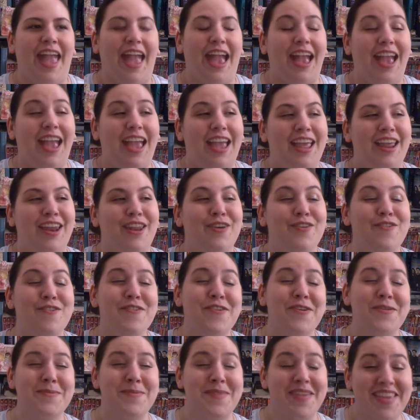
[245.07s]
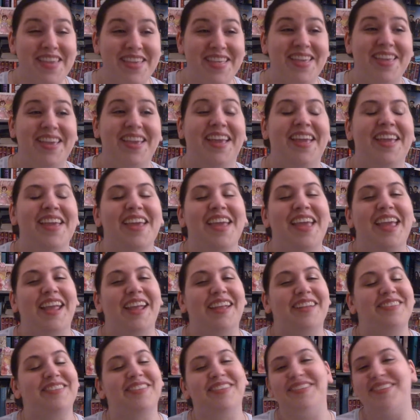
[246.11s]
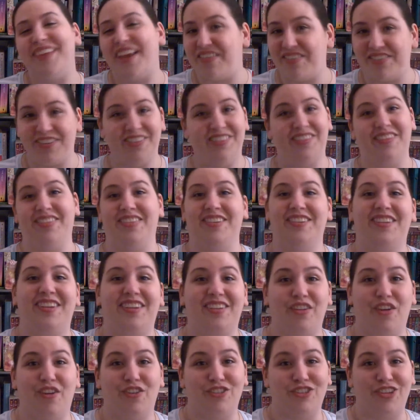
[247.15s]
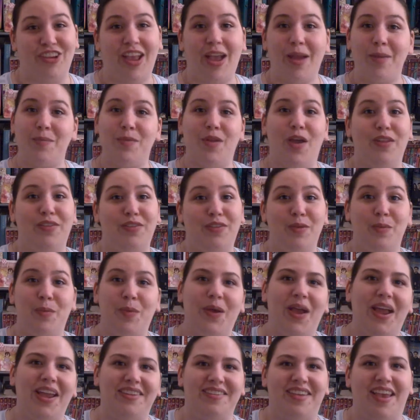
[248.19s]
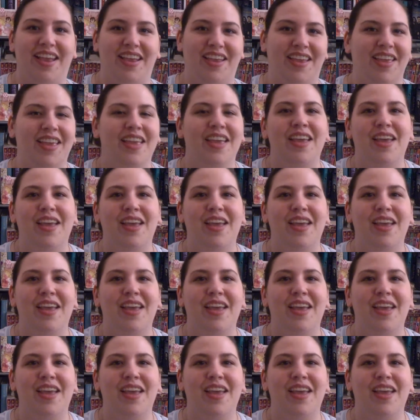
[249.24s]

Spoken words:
And for me, it's definitely the technology. I'm not super high tech.